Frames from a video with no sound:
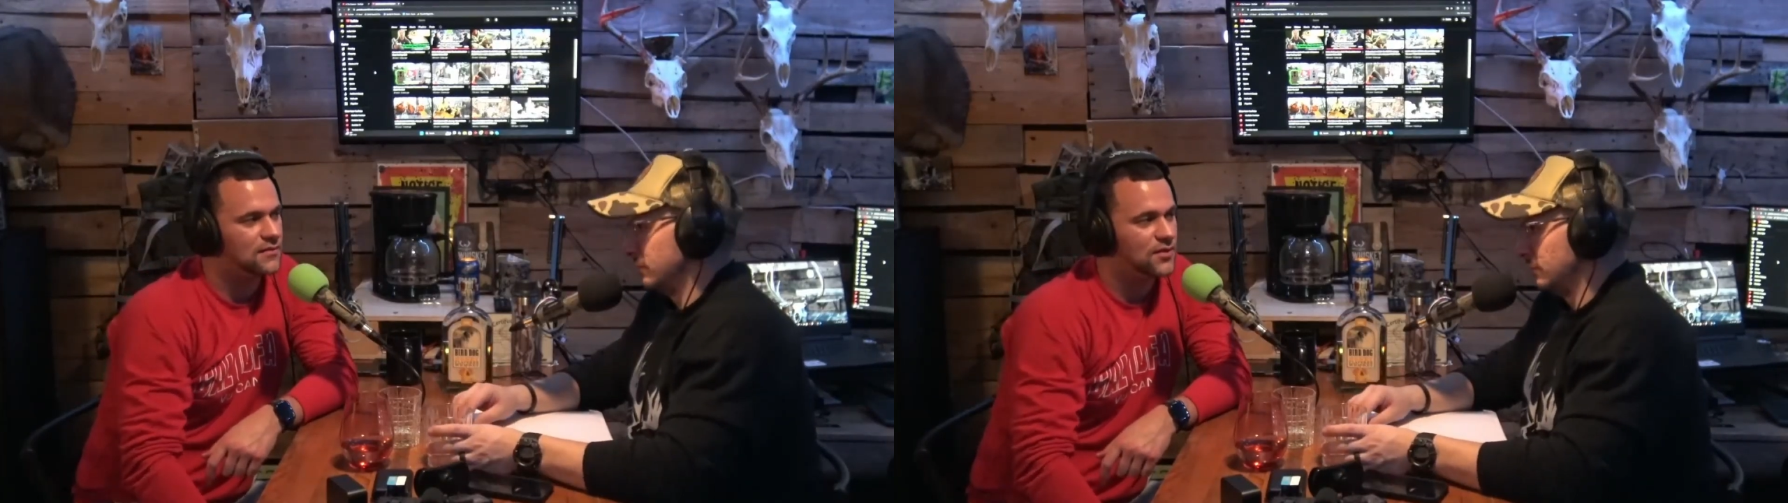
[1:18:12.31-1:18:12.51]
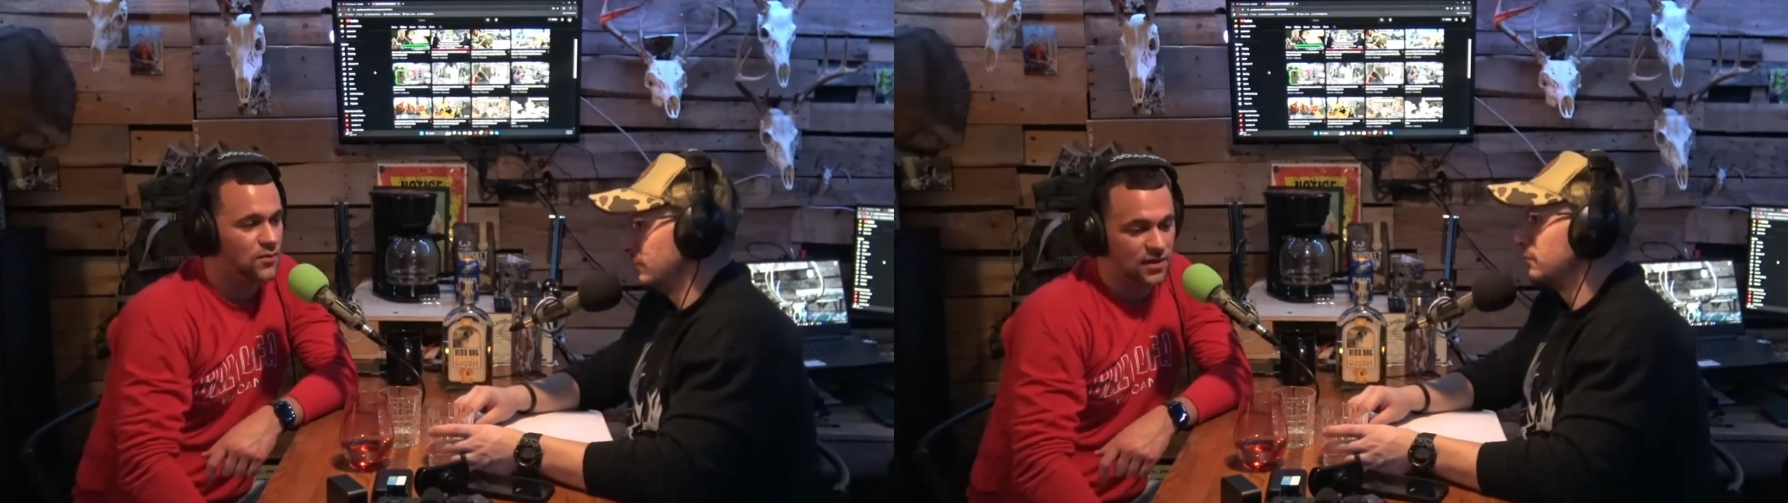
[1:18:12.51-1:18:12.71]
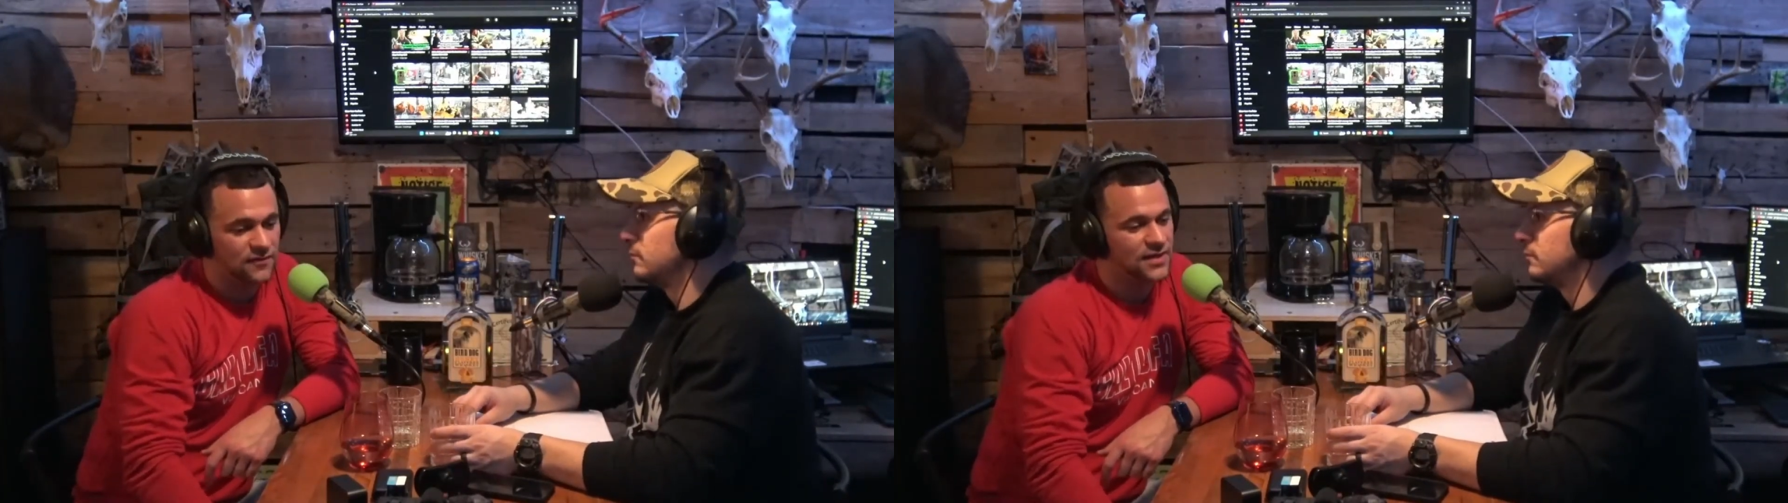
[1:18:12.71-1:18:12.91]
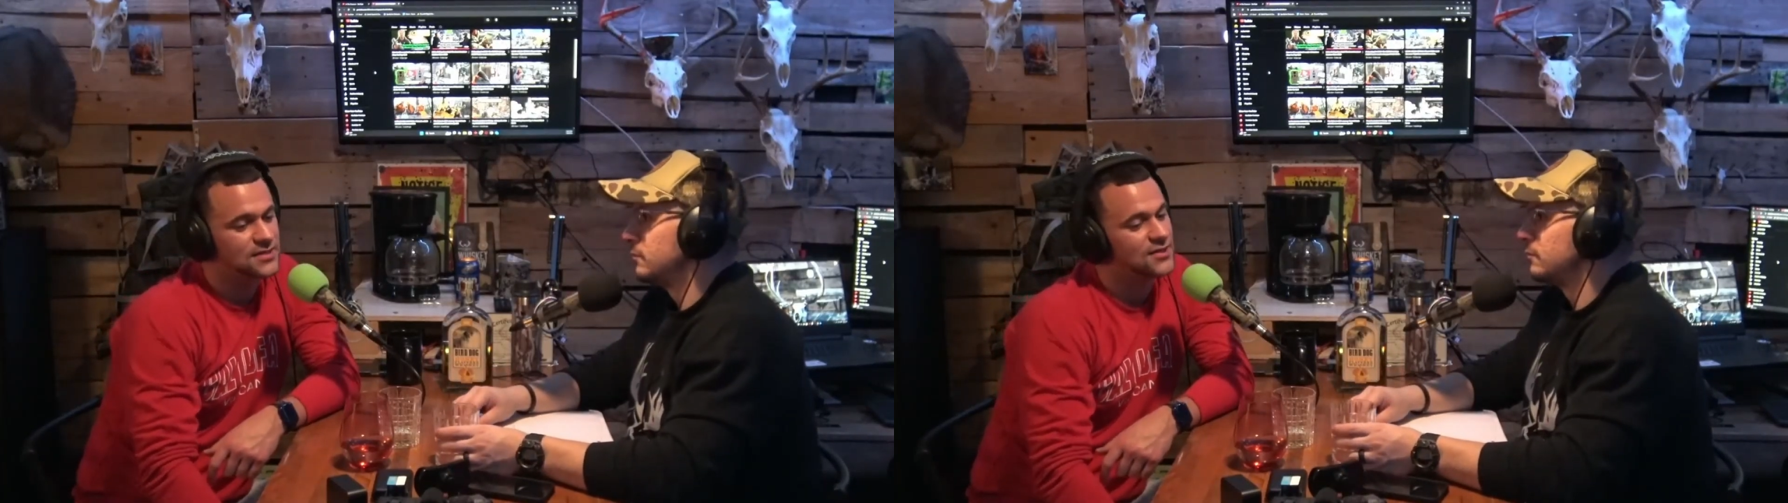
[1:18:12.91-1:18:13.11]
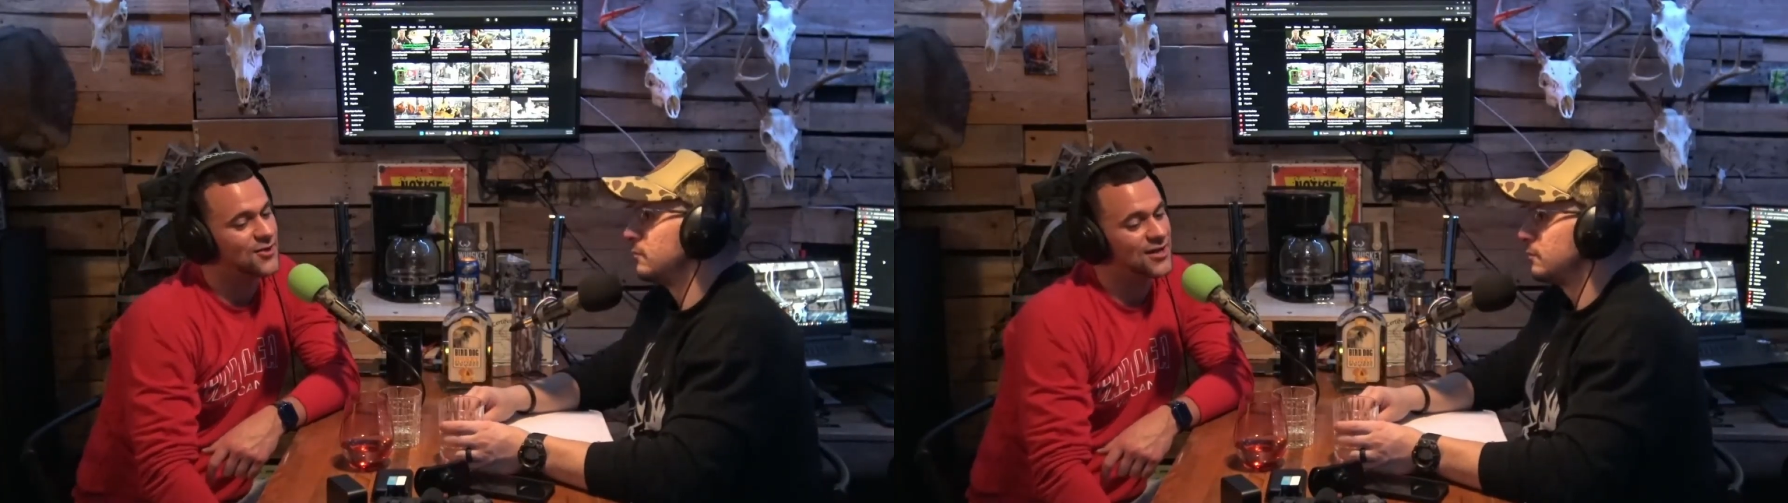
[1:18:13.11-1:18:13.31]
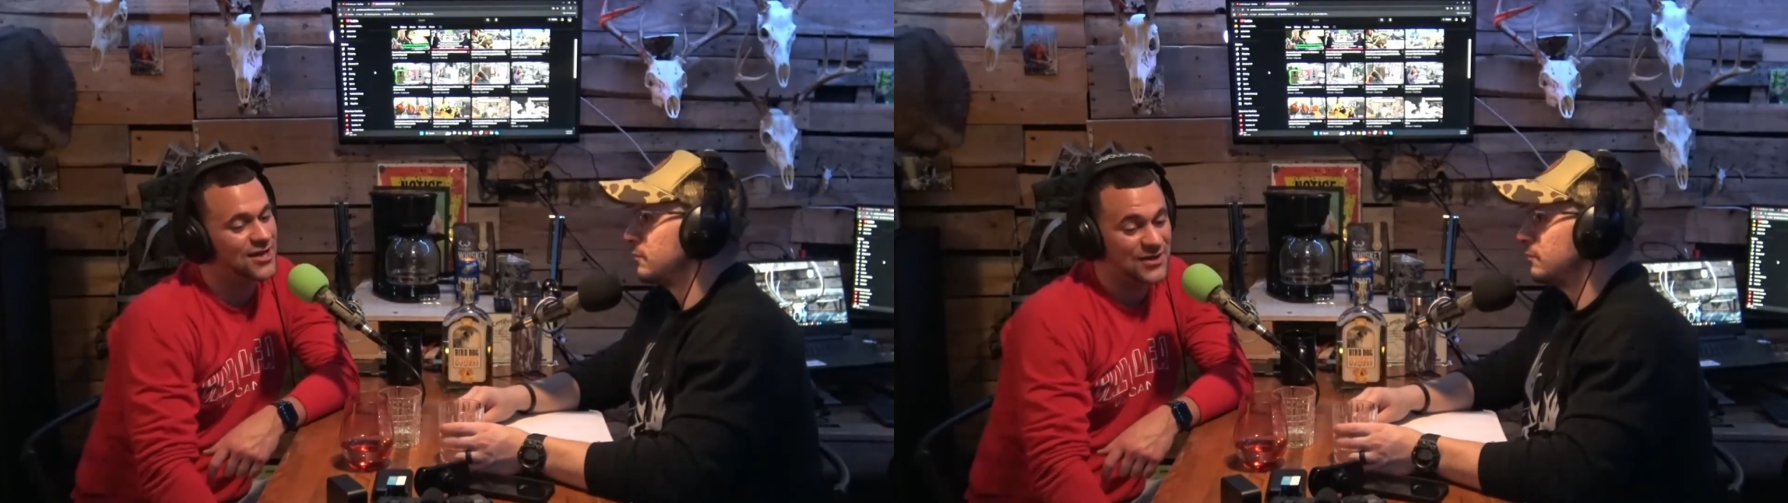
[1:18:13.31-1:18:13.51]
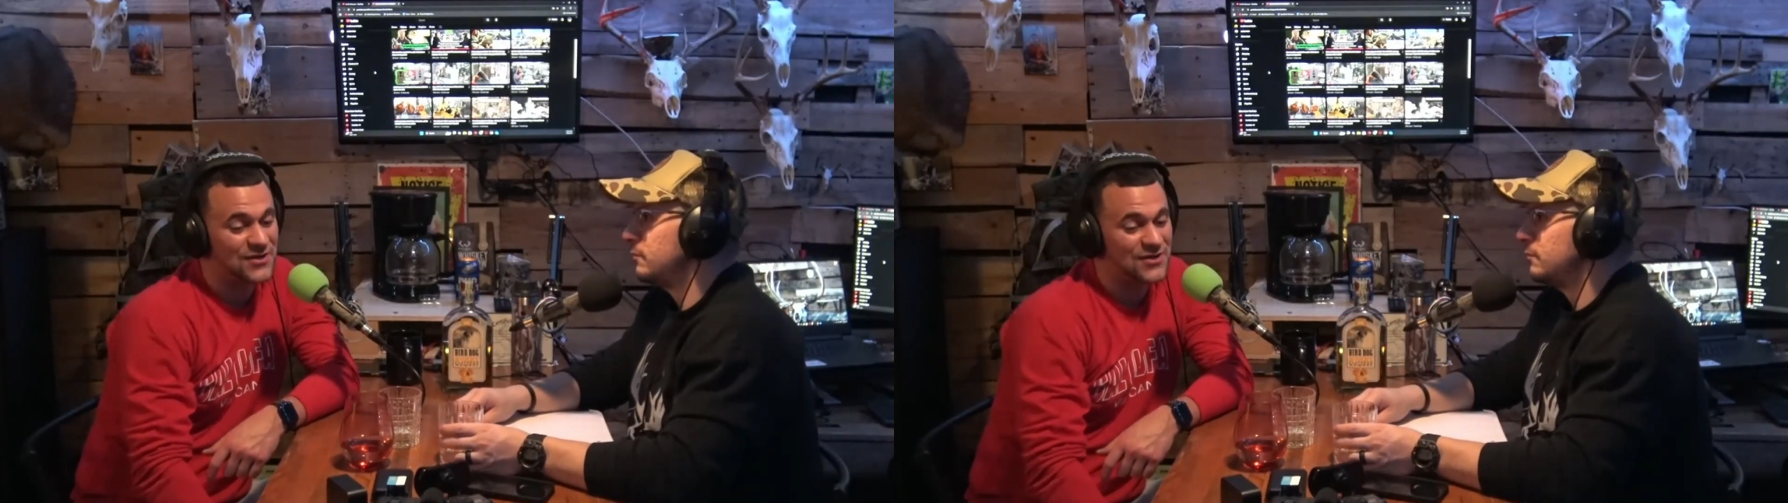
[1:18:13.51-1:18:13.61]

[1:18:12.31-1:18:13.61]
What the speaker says: if you want to invest in your gear,